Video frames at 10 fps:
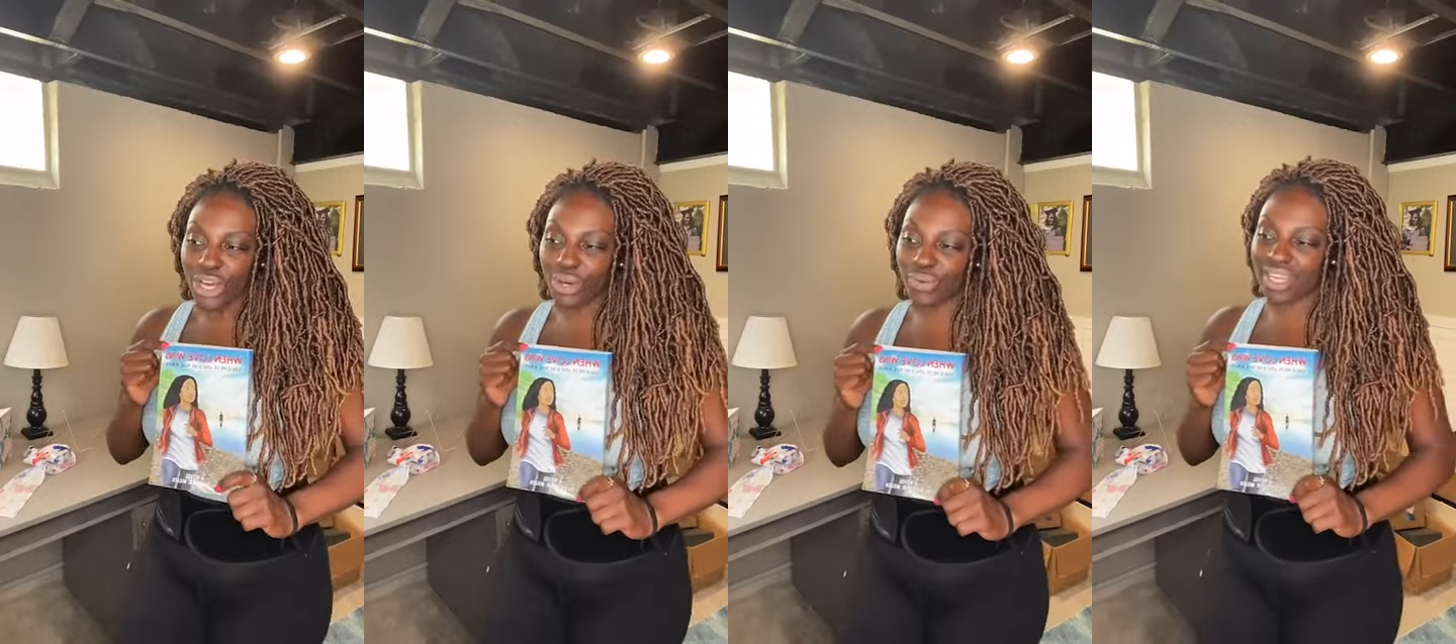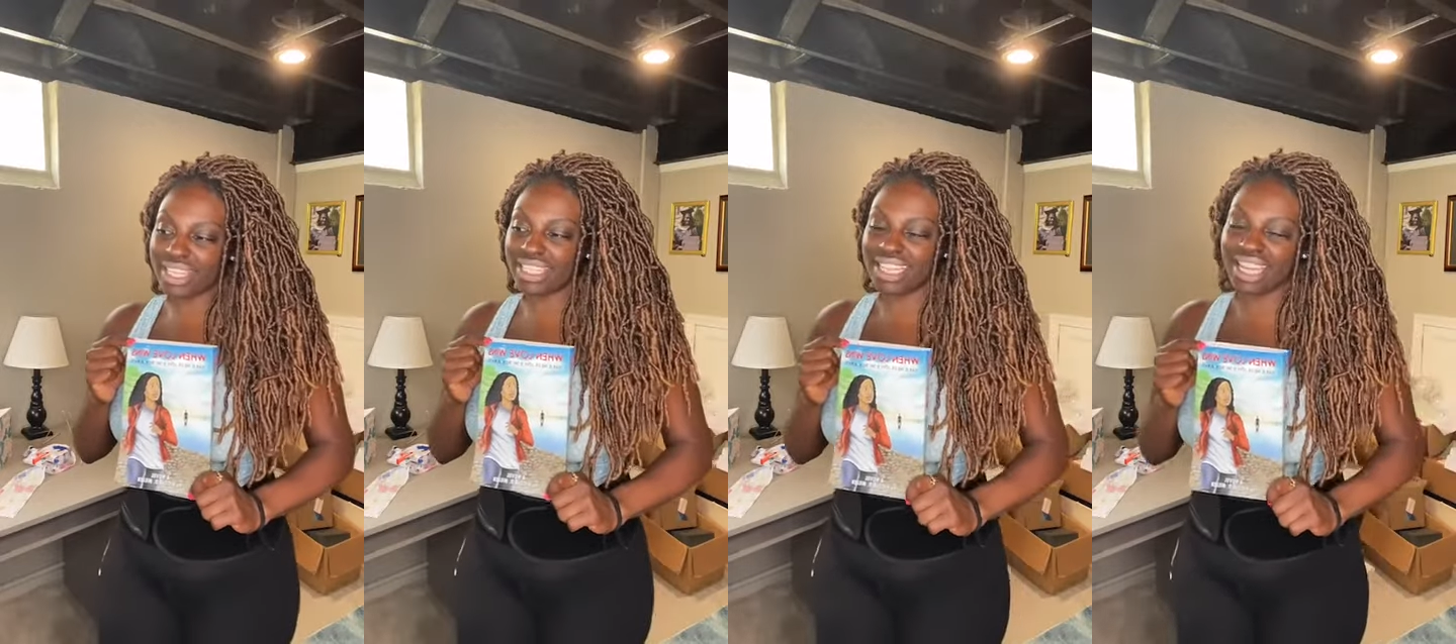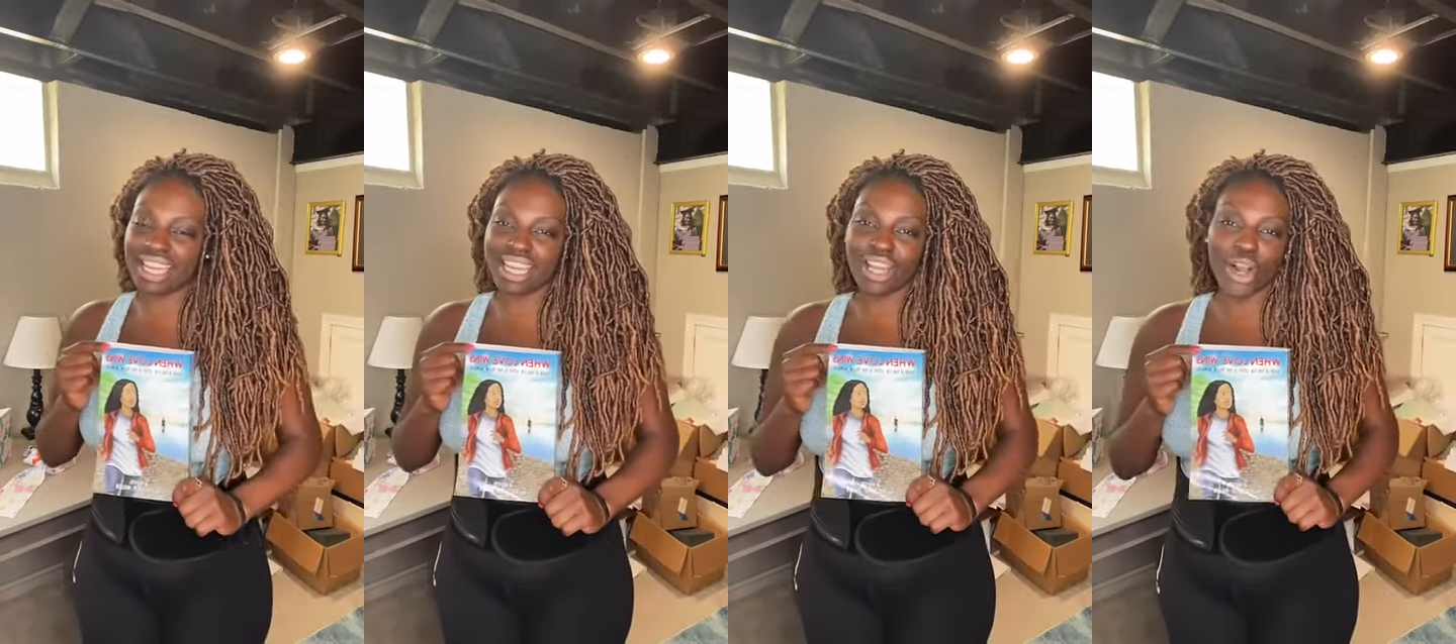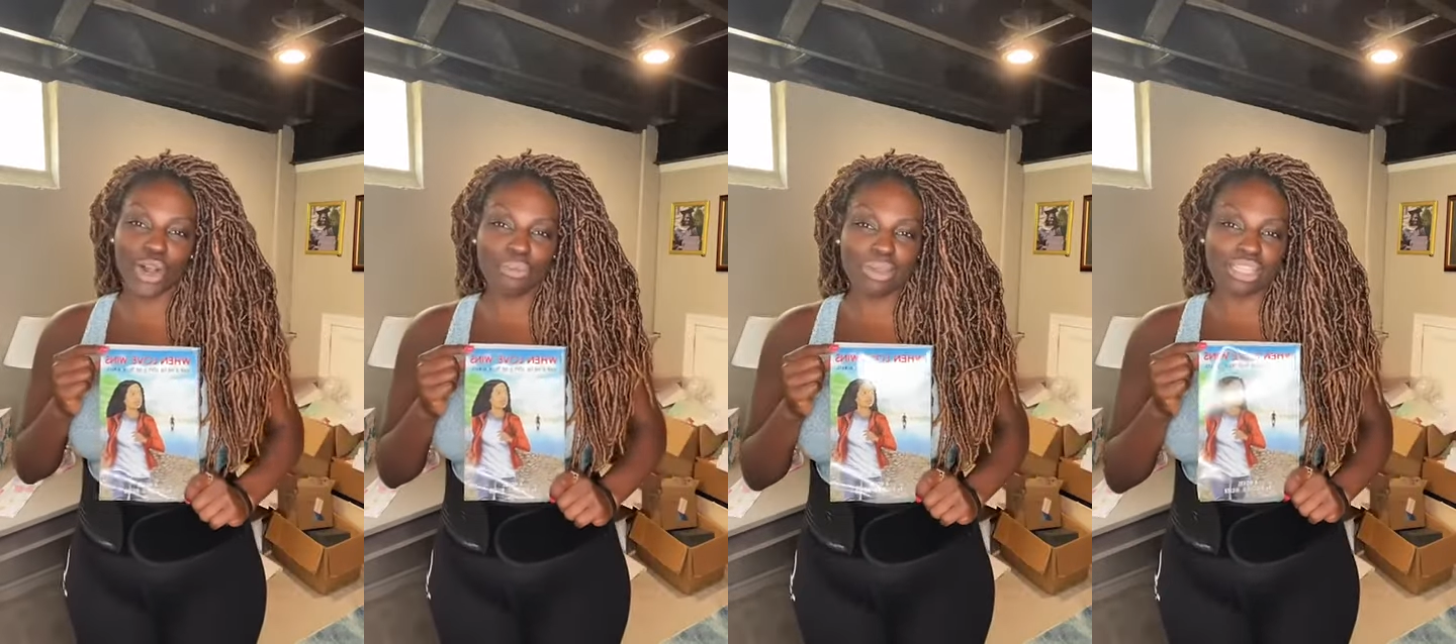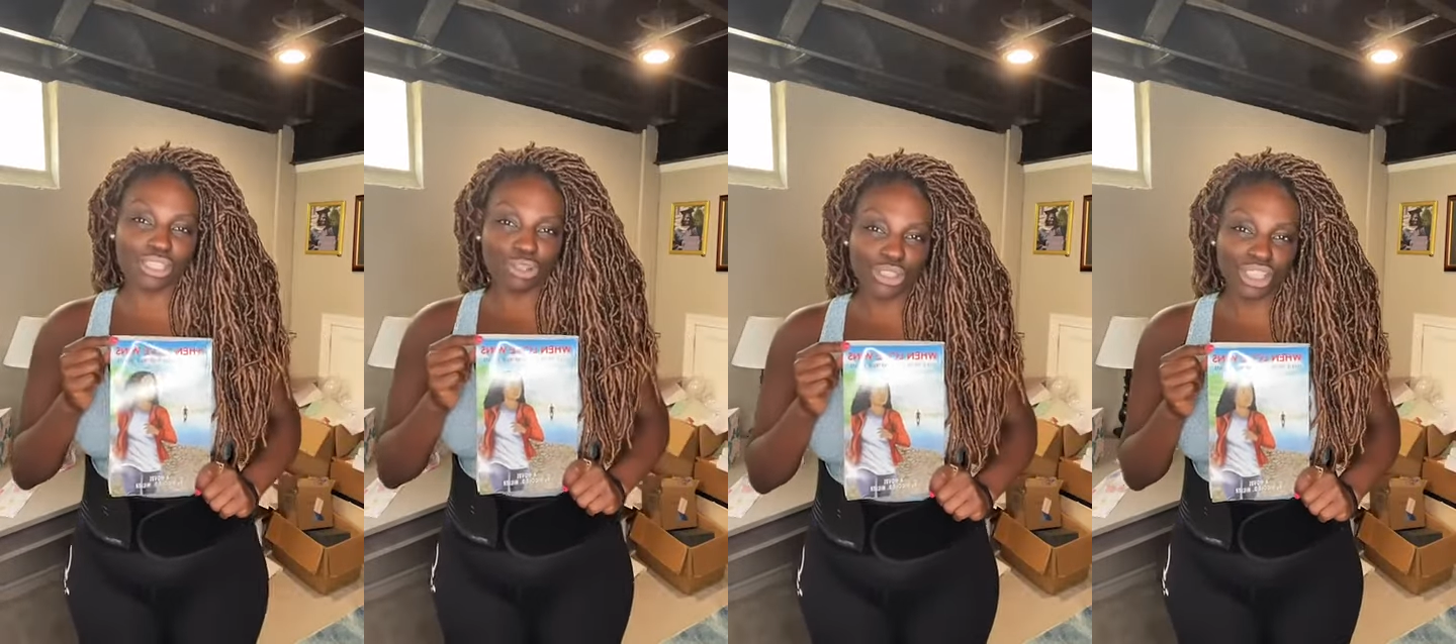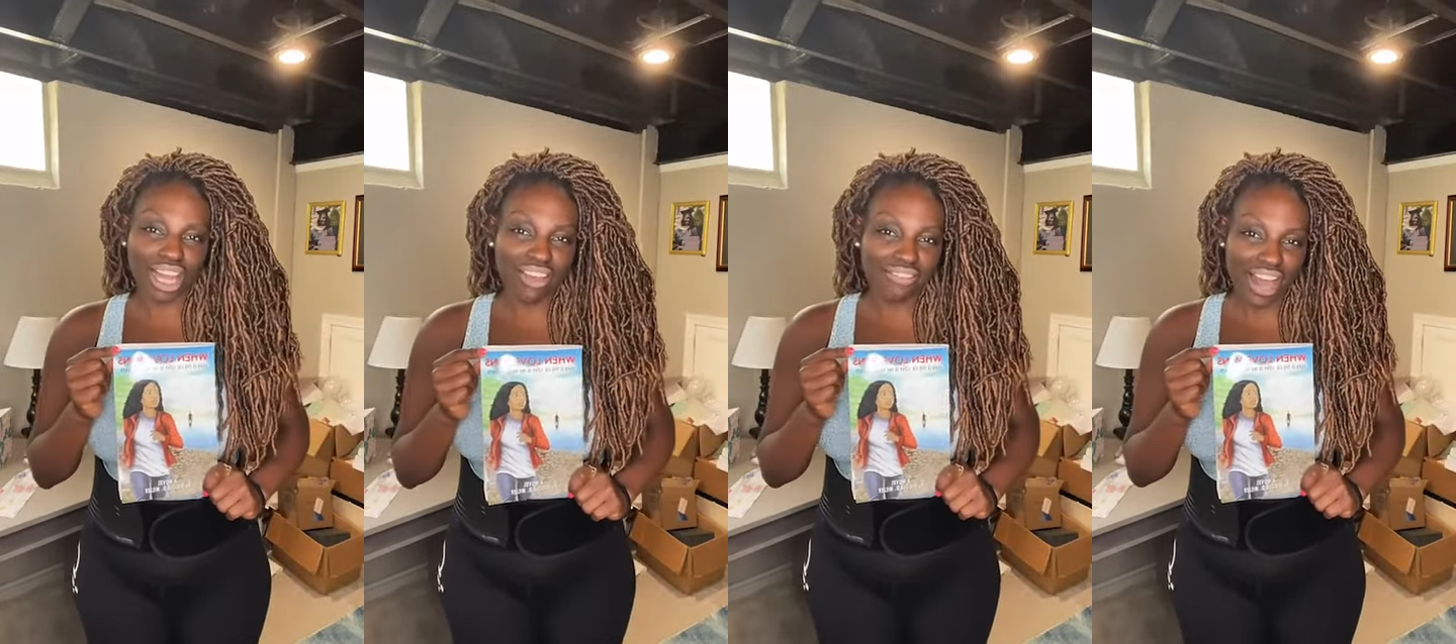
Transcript: who is the urban socialite